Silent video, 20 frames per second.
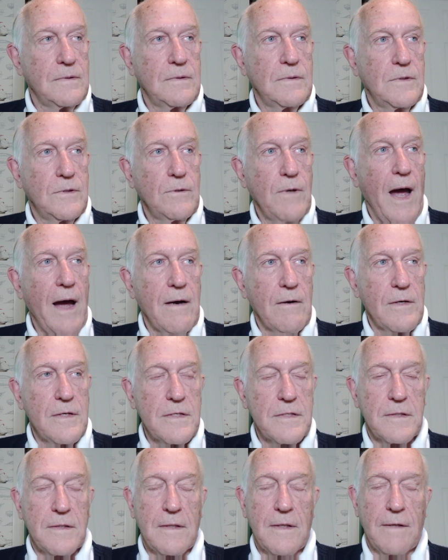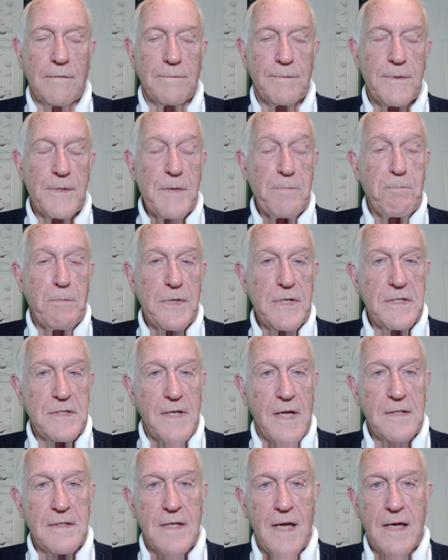2 hours of
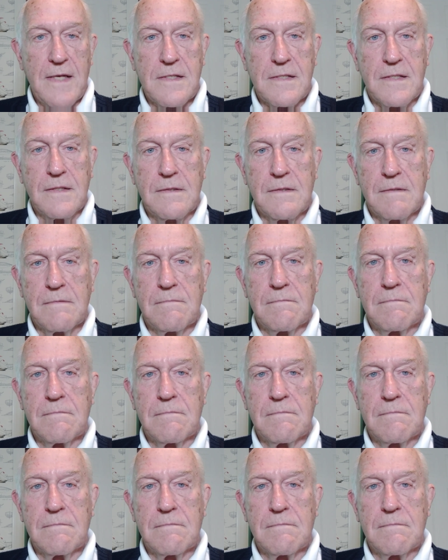presentation.